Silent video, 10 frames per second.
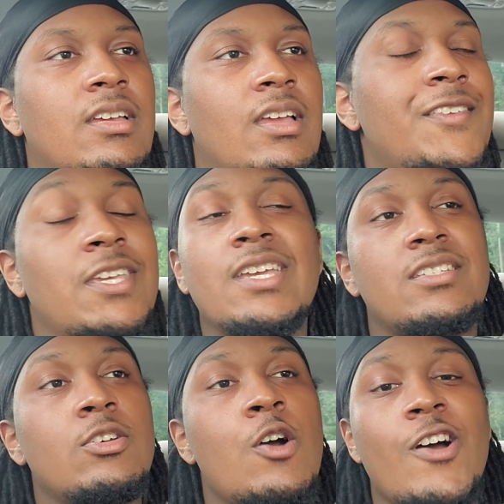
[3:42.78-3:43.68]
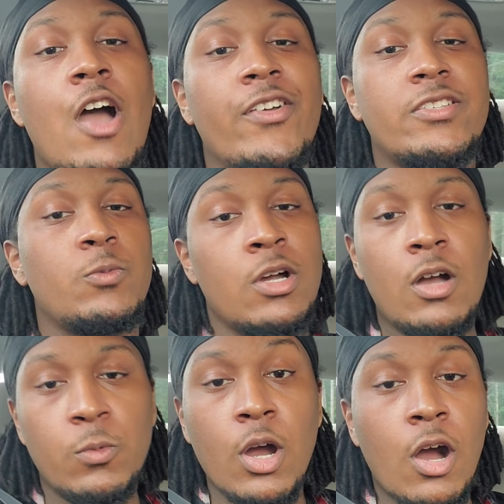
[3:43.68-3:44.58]
If she gets in the Oval Office, we're
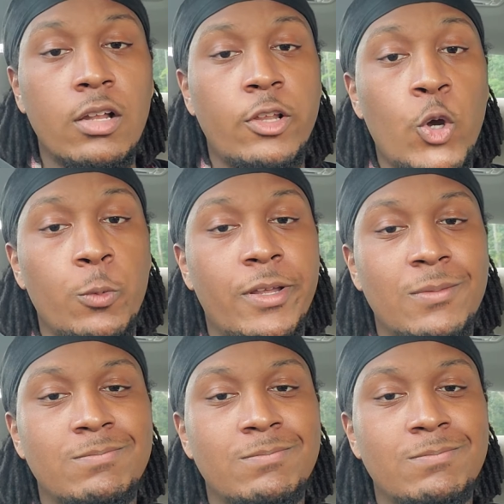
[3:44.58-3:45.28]
all doomed.